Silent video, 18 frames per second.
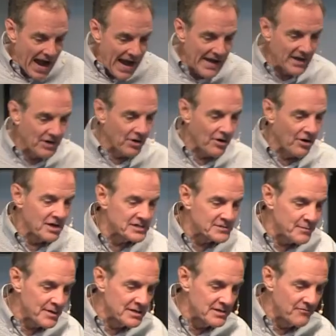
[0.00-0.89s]
anger
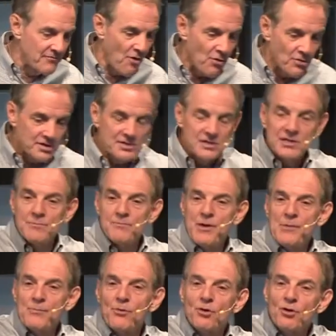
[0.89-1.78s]
has been devoted to the
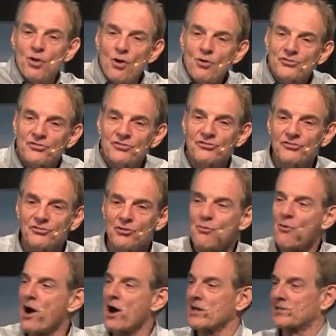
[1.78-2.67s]
people closest
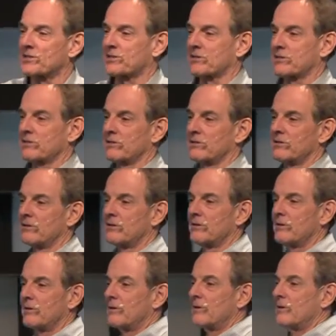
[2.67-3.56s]
to us,
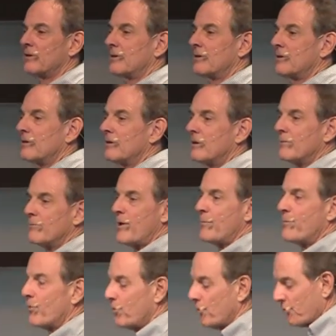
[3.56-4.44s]

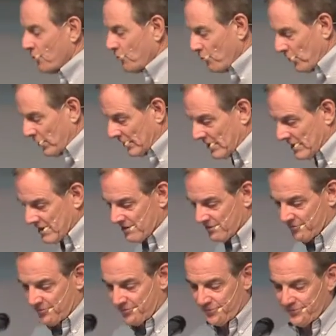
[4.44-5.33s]
people with whom we
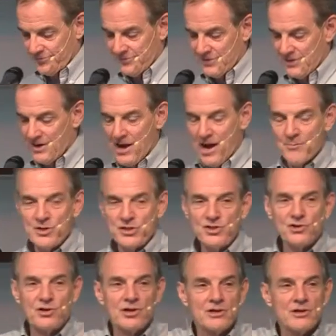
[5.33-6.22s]
live. I mean,
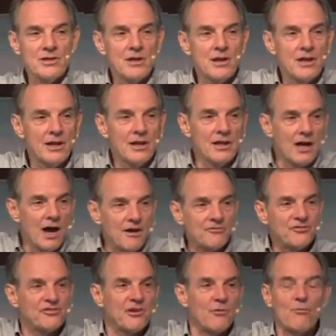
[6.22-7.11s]
you can
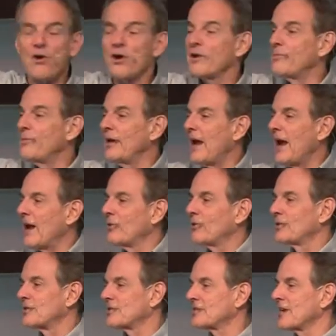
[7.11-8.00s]
love someone and be
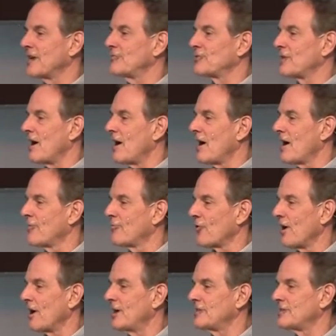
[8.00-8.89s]
angry at the same time,
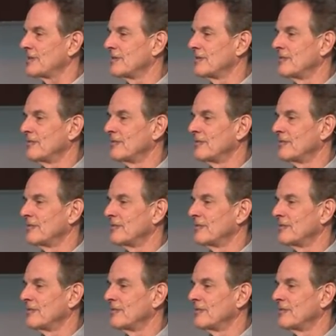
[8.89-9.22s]
right?